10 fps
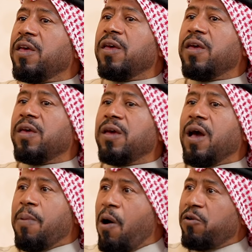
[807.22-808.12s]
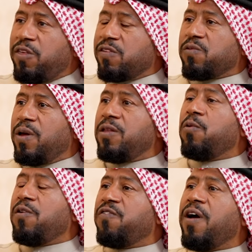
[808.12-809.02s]
about this one, you
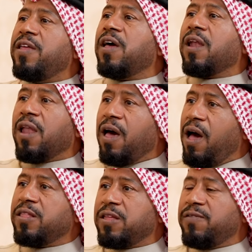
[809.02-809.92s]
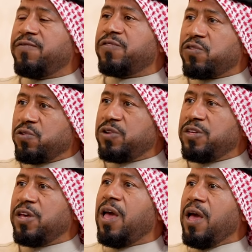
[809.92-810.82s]
will find a lot of
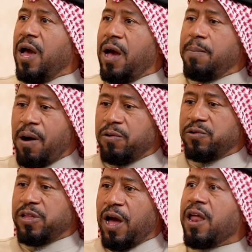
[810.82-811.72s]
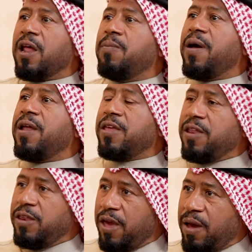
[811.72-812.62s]
story about Arab and
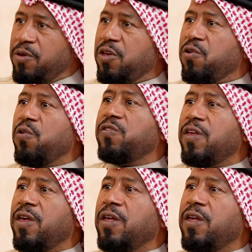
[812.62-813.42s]
India. Because